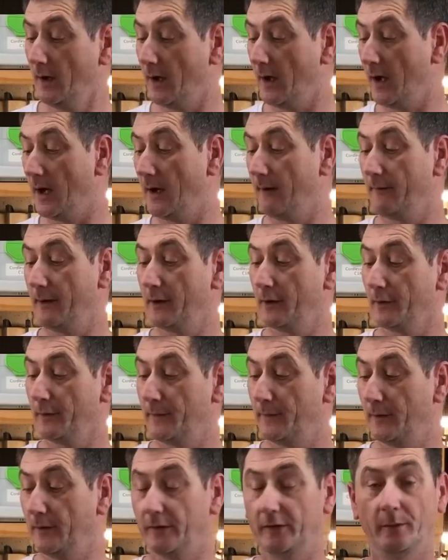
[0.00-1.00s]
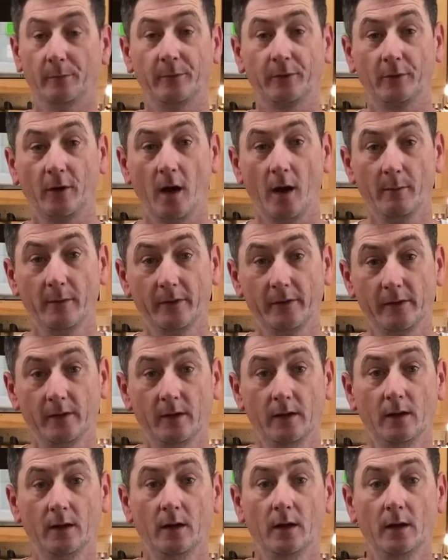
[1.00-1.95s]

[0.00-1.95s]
I've only got a few subscribers,